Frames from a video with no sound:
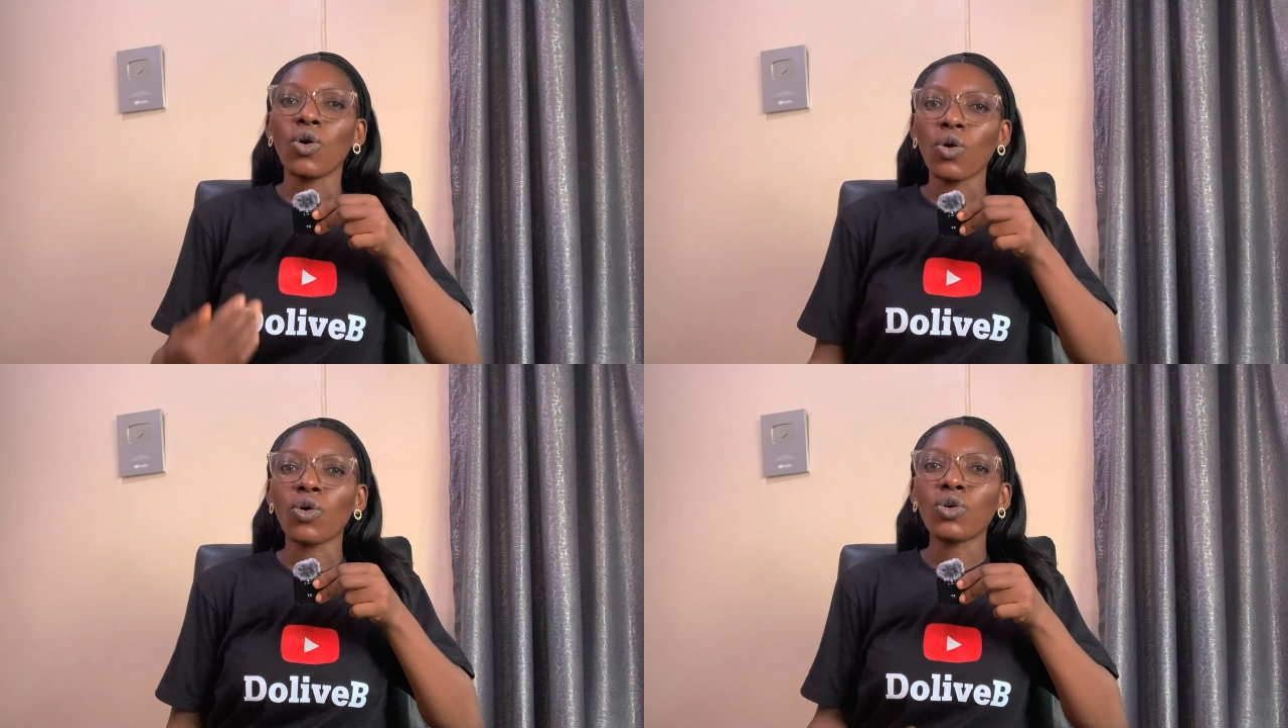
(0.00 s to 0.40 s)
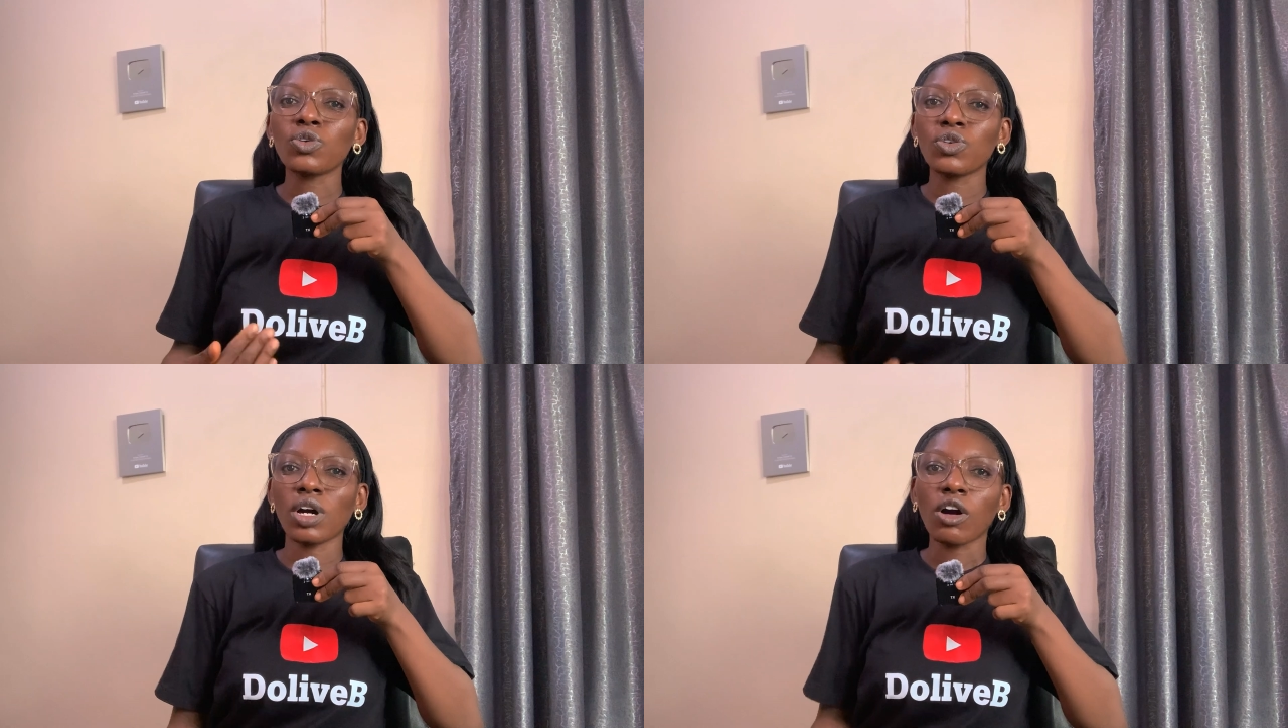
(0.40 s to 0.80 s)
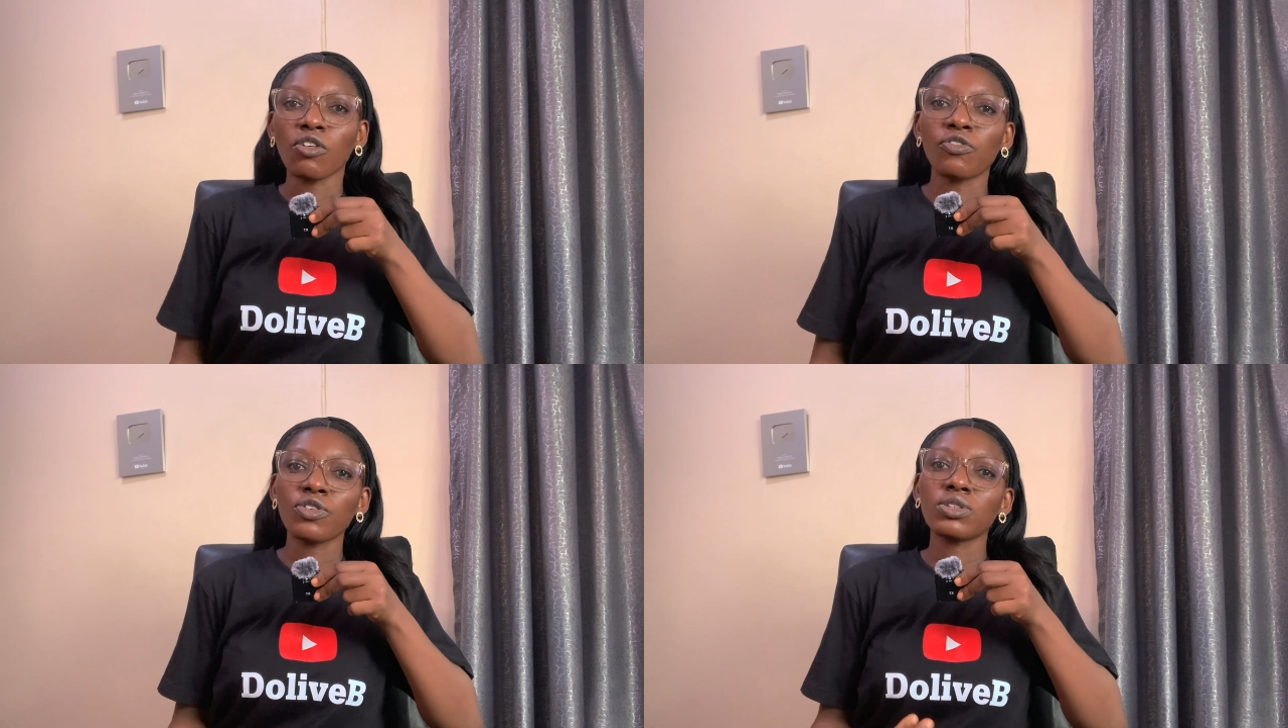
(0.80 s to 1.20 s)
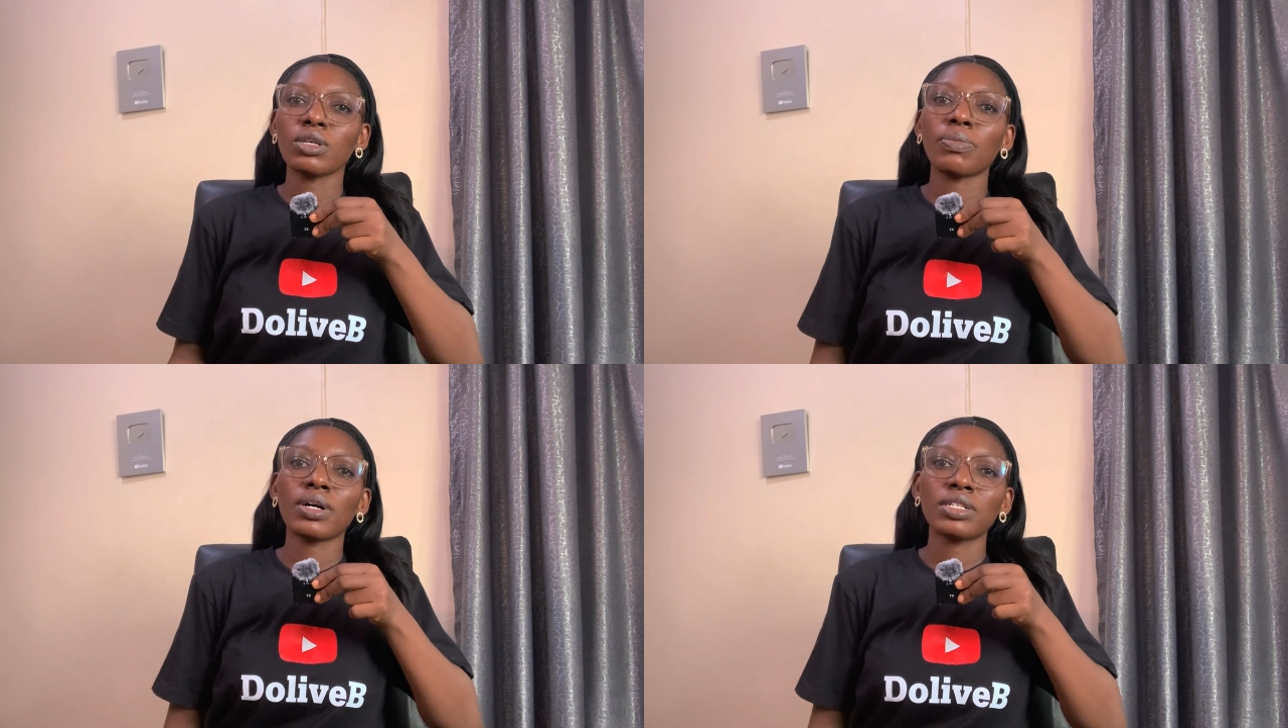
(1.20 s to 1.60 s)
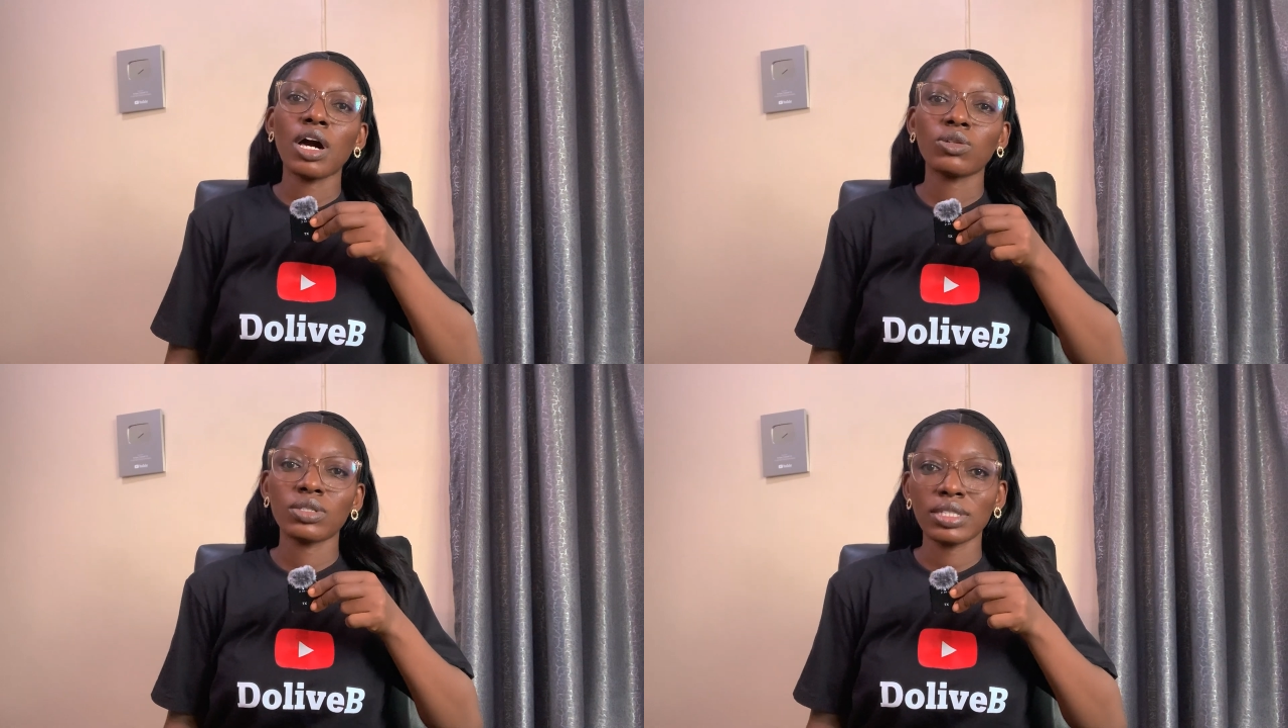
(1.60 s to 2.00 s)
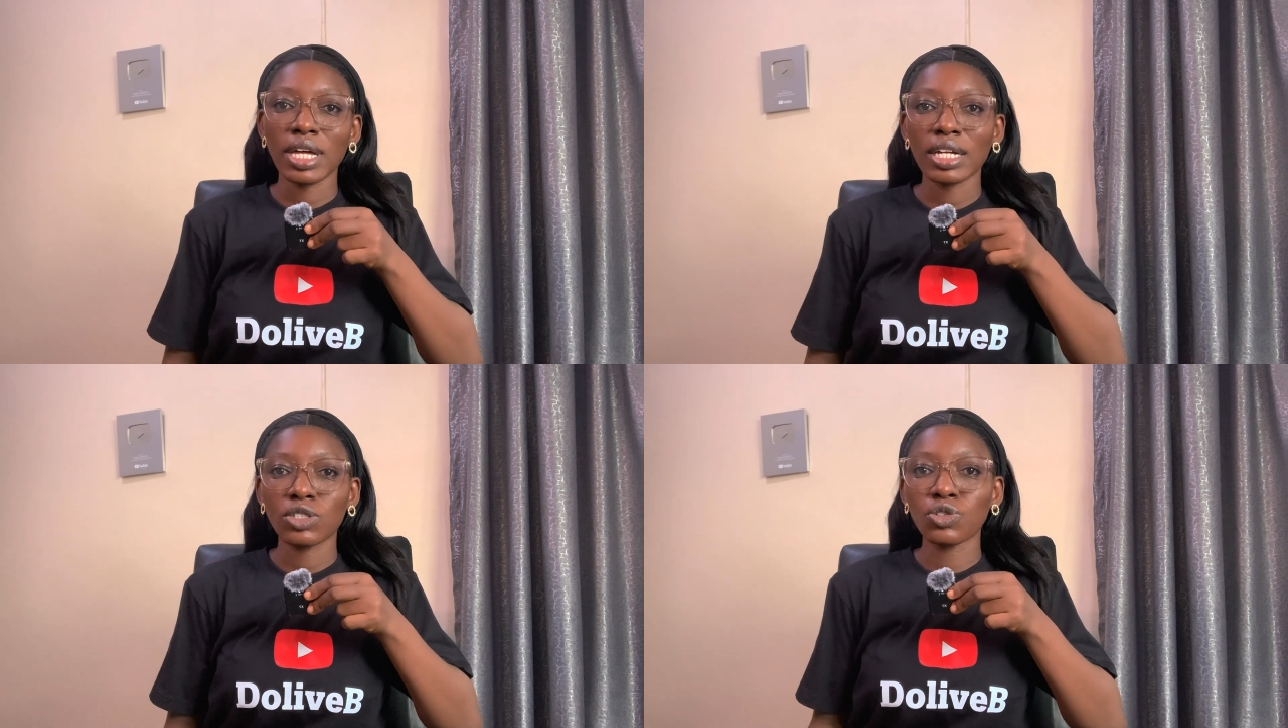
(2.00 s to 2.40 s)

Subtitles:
Or you are confused about how to start